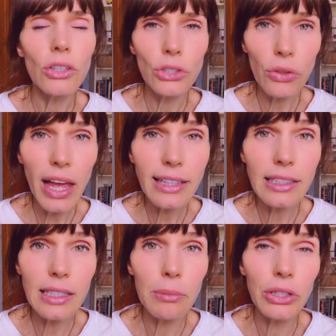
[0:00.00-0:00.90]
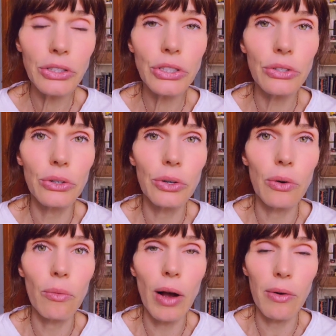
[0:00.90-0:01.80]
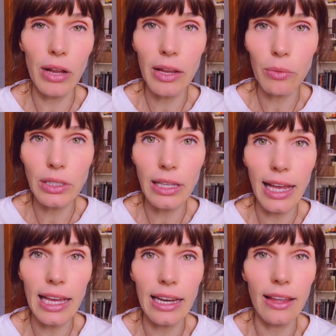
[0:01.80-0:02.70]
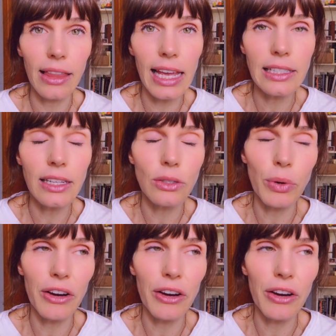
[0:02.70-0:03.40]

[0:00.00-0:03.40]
So that's similar to what it was like in Atlantis,